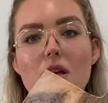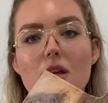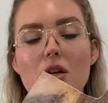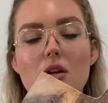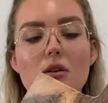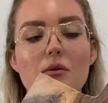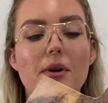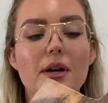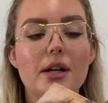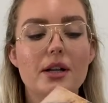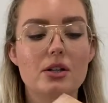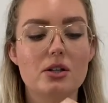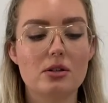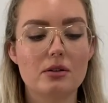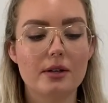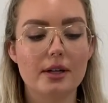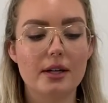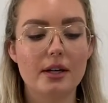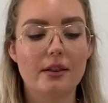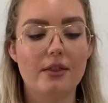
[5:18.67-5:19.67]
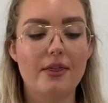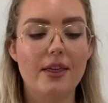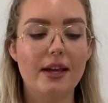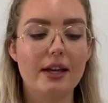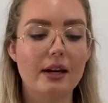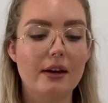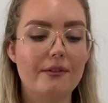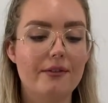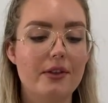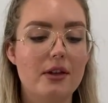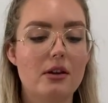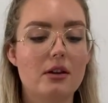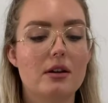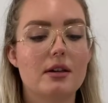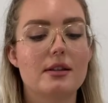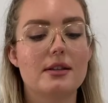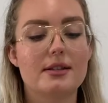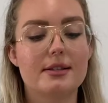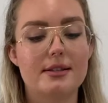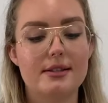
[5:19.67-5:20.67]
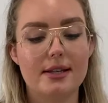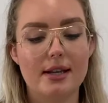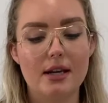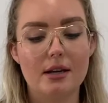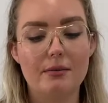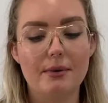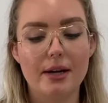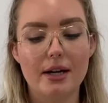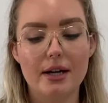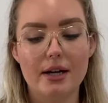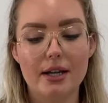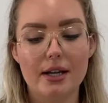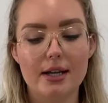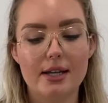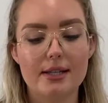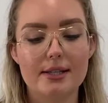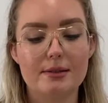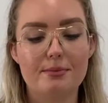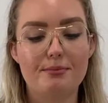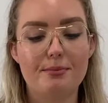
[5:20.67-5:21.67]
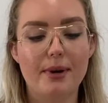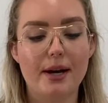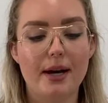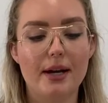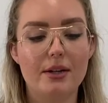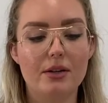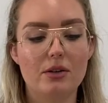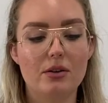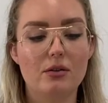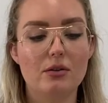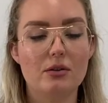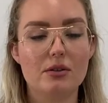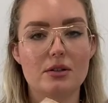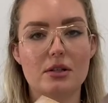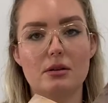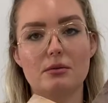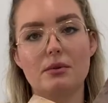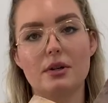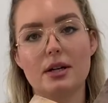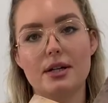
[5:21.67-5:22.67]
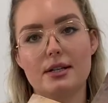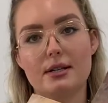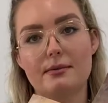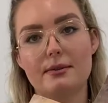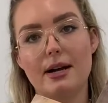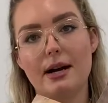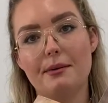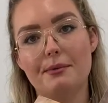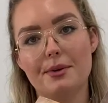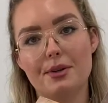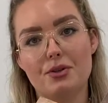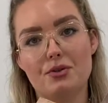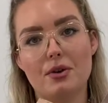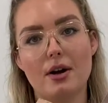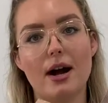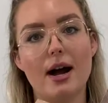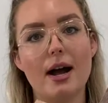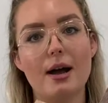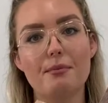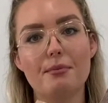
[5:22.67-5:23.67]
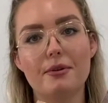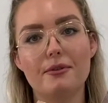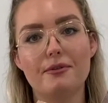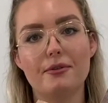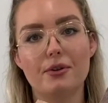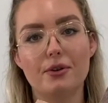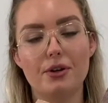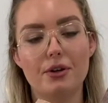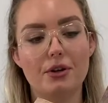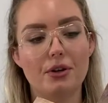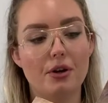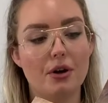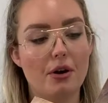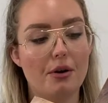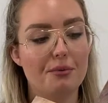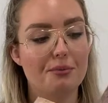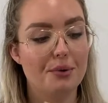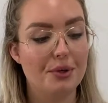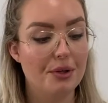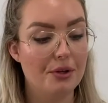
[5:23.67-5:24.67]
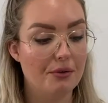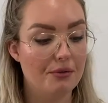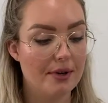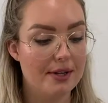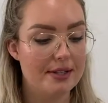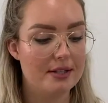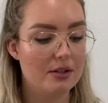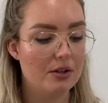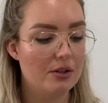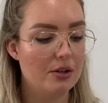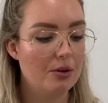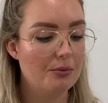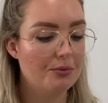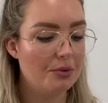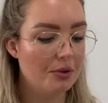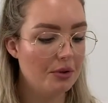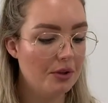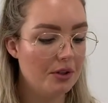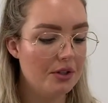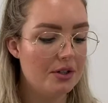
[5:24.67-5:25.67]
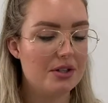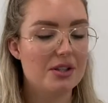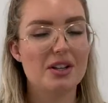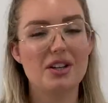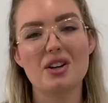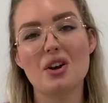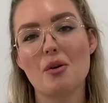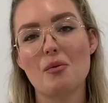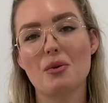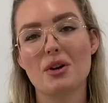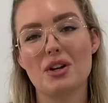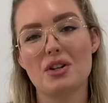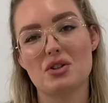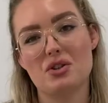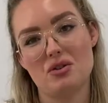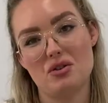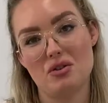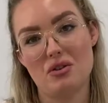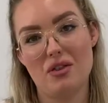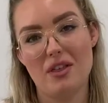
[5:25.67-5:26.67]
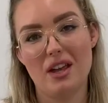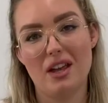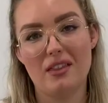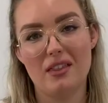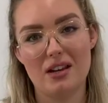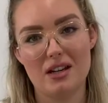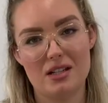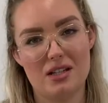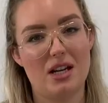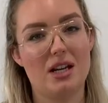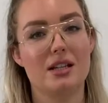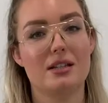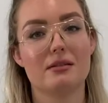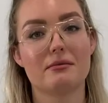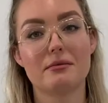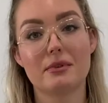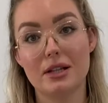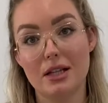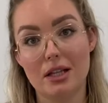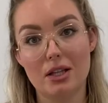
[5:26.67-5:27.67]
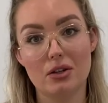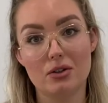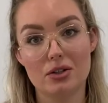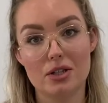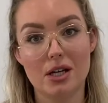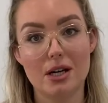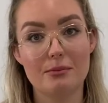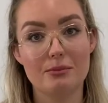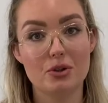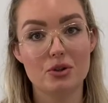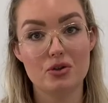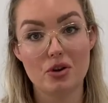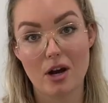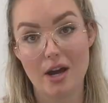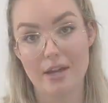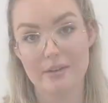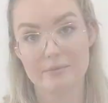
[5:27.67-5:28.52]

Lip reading: You want to do it thick enough that you can see where it is, but you also want it to be able to dry before you go and put your resin on your board, so you don't want it too thick that it takes a really long time to dry.